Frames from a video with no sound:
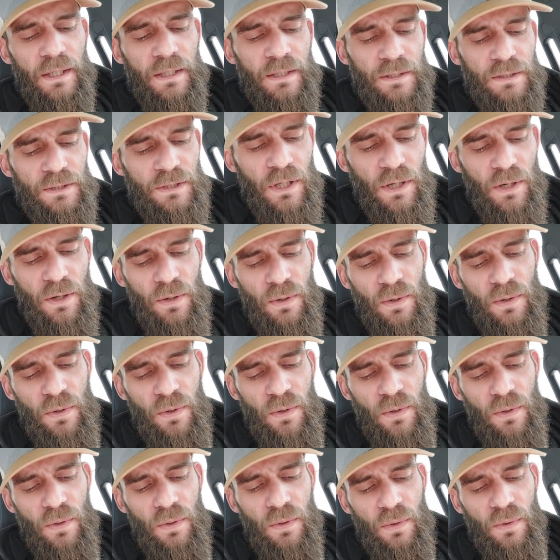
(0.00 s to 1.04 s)

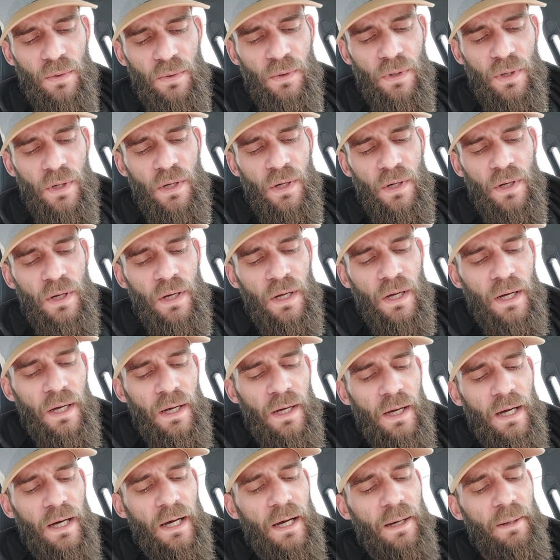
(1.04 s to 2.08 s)
So,
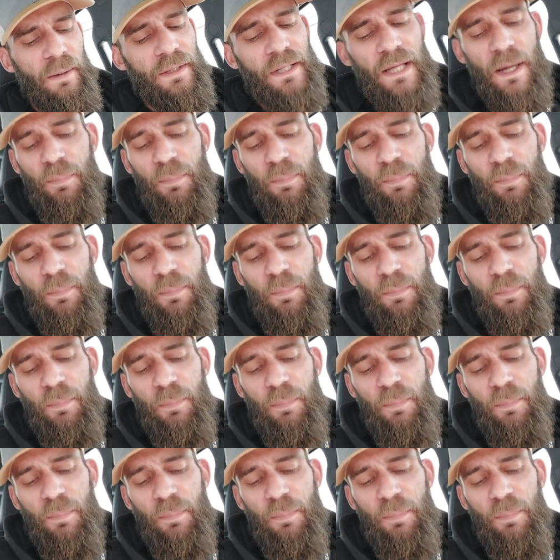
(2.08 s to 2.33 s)
and